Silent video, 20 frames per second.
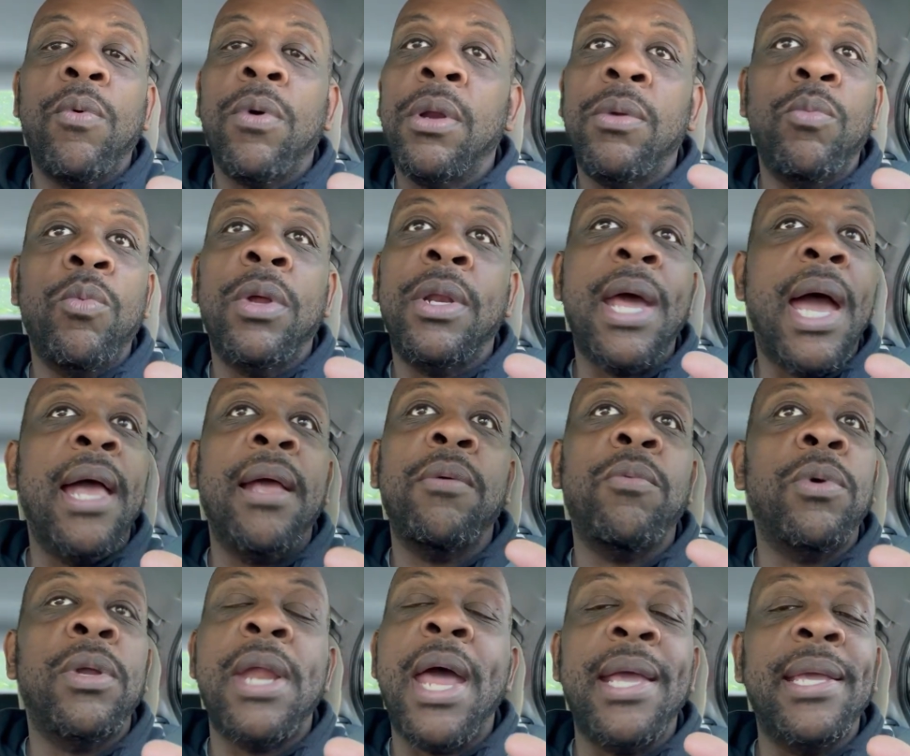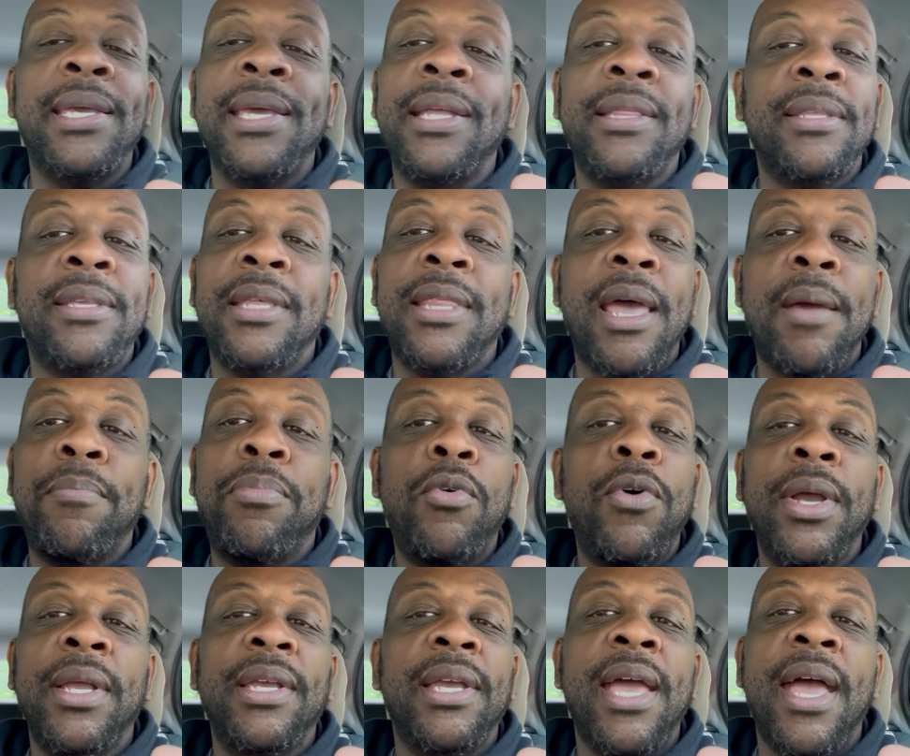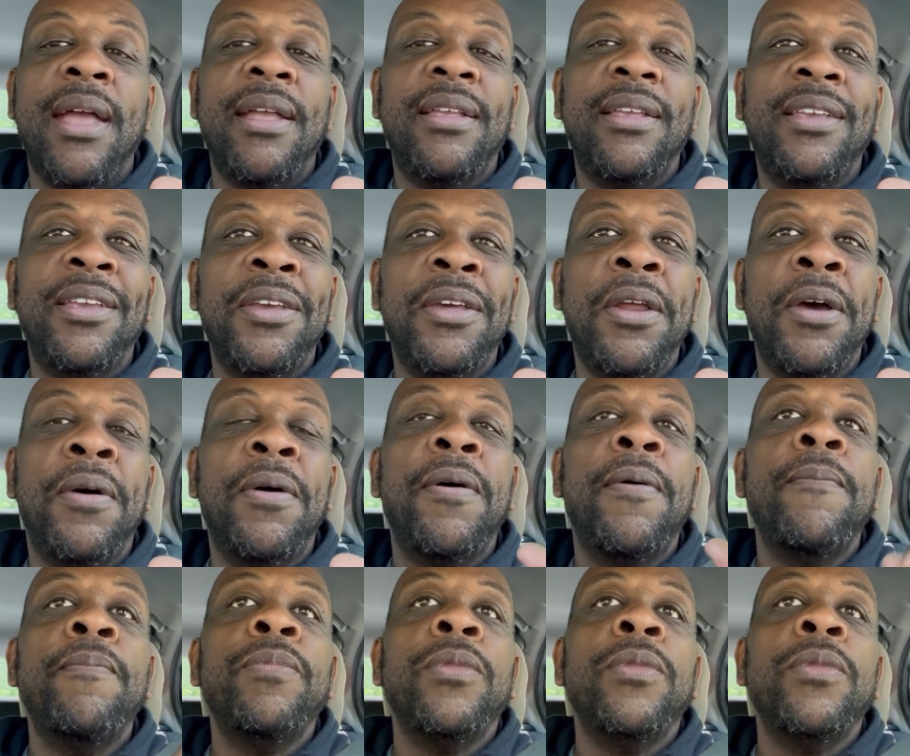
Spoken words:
We're not getting to that point yet, you know?